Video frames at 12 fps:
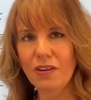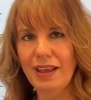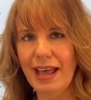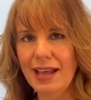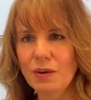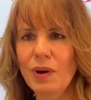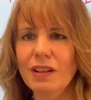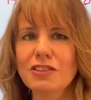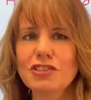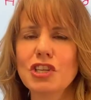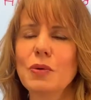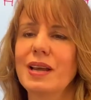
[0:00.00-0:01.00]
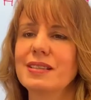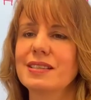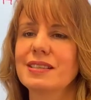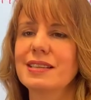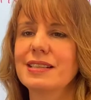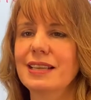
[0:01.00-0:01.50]
S, well, it's 2 S's,
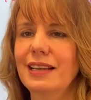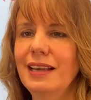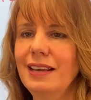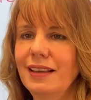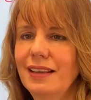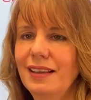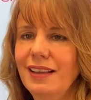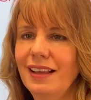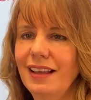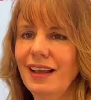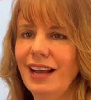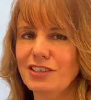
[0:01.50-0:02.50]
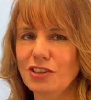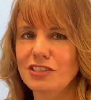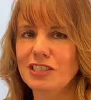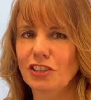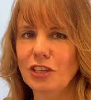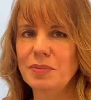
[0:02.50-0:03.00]
isn't it, Tilly? I told her
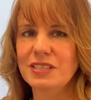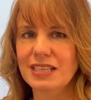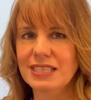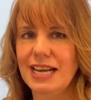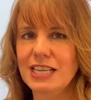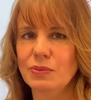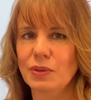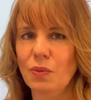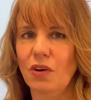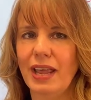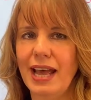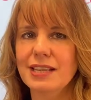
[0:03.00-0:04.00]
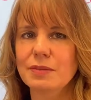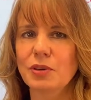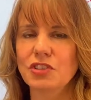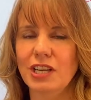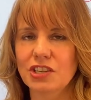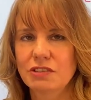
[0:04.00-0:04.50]
to look up success with 1 S, but
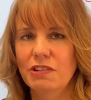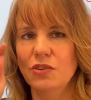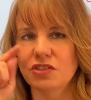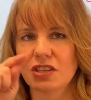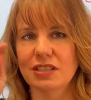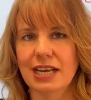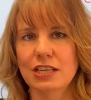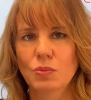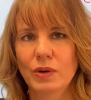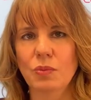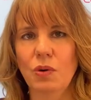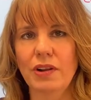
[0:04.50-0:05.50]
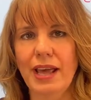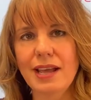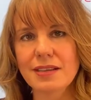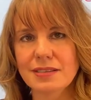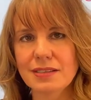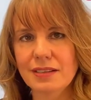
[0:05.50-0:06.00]
she actually wrote success with 1
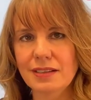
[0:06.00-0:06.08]
S.